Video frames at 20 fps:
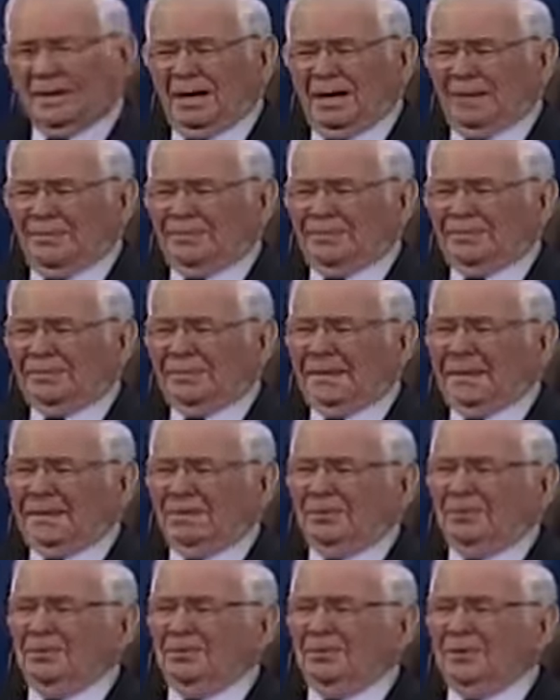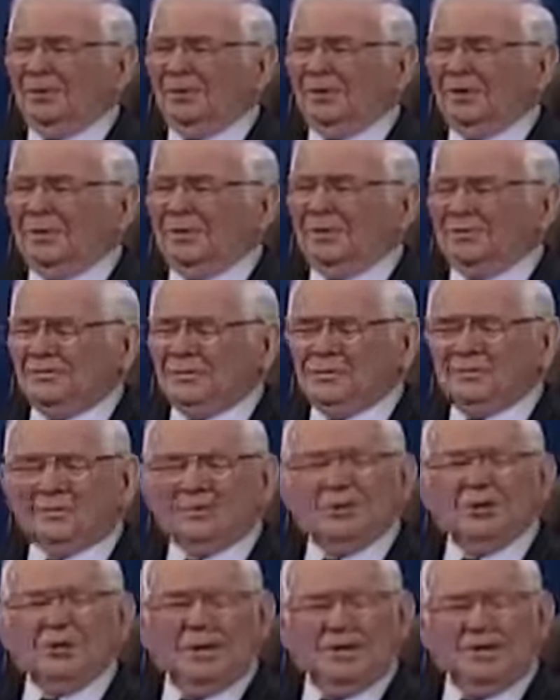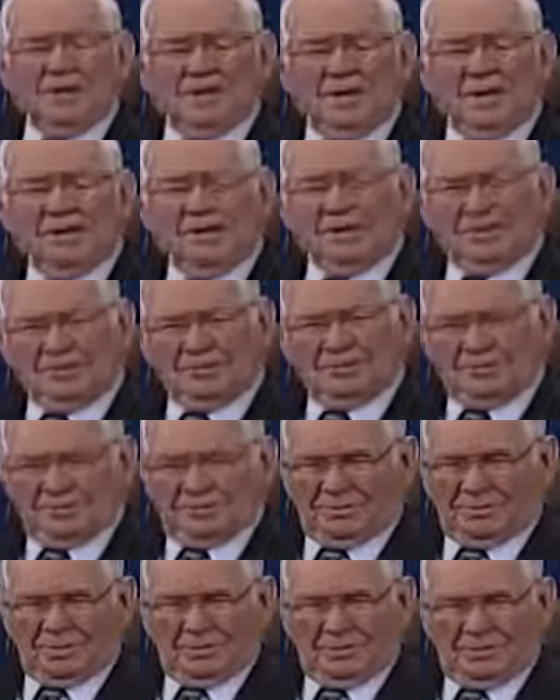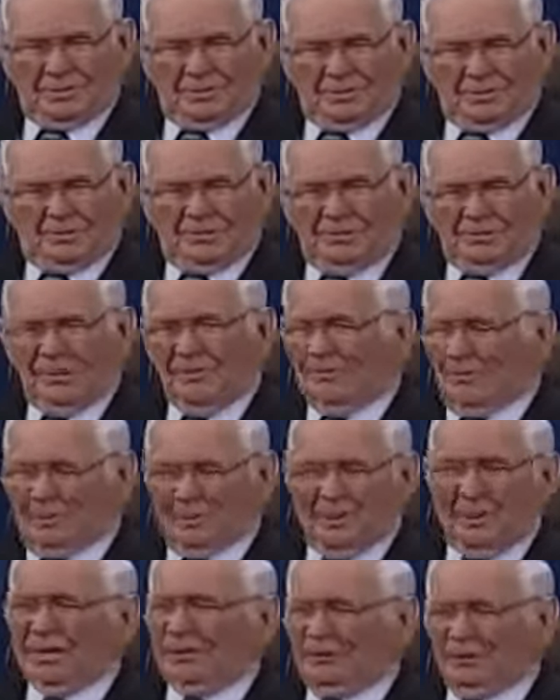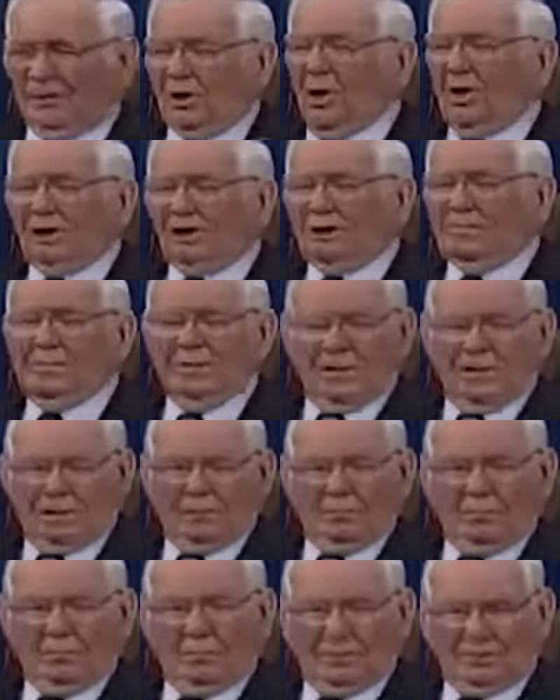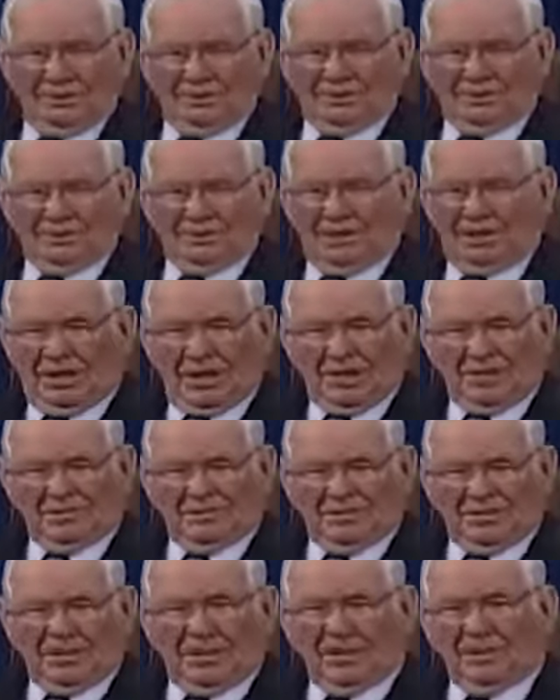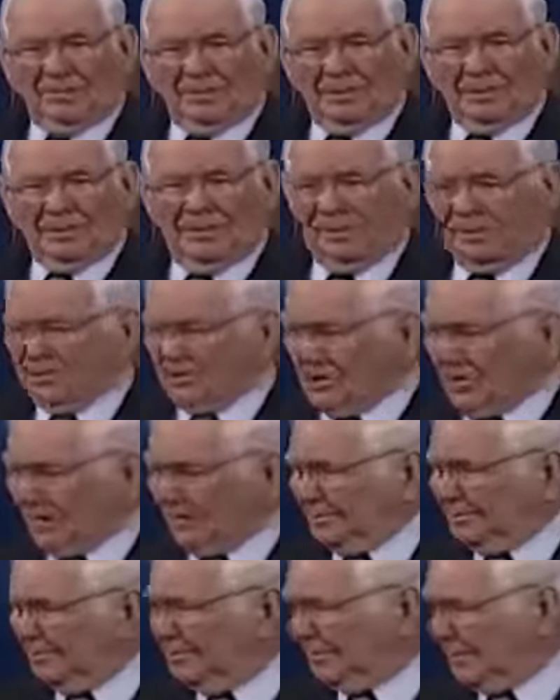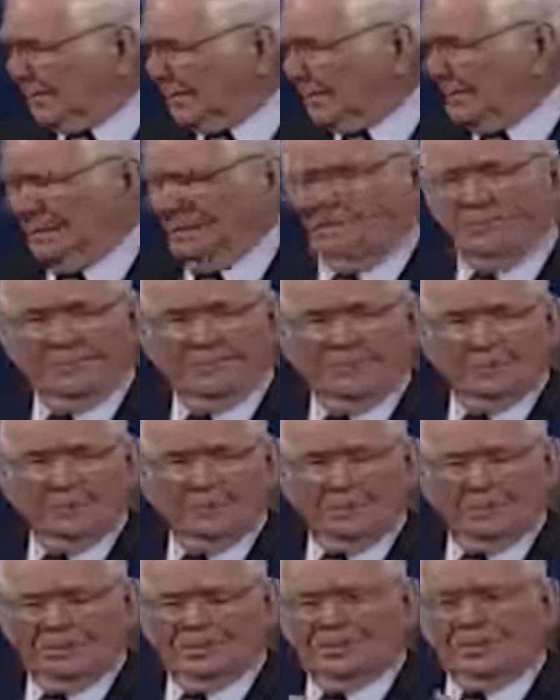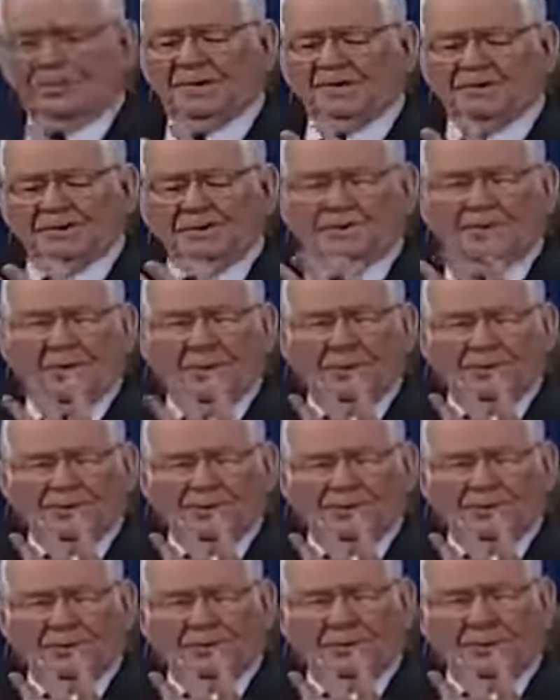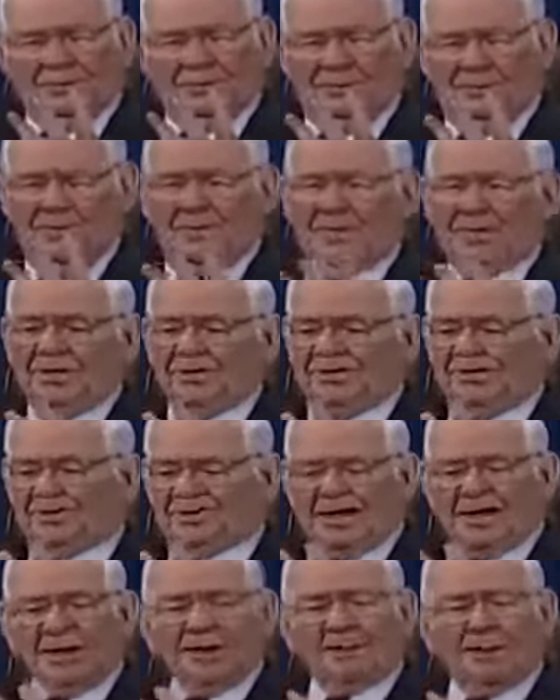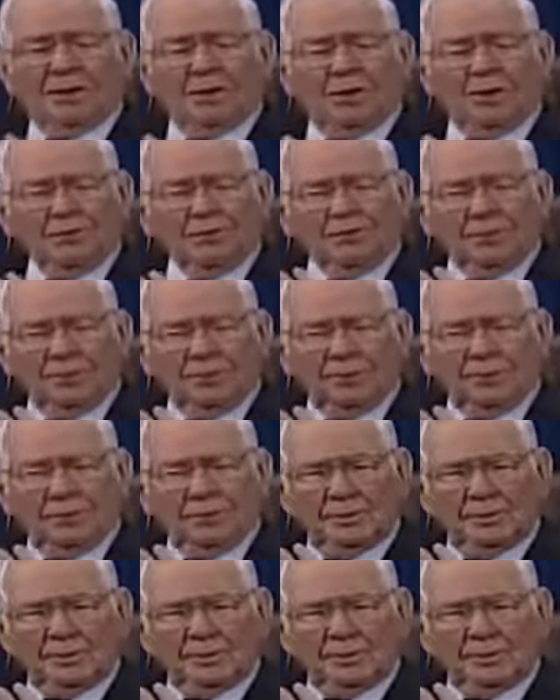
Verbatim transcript: Um, you can read of the three earth ages. Uh, we've already talked about it once today. Second Peter chapter three speaks of all three of them. Same earth,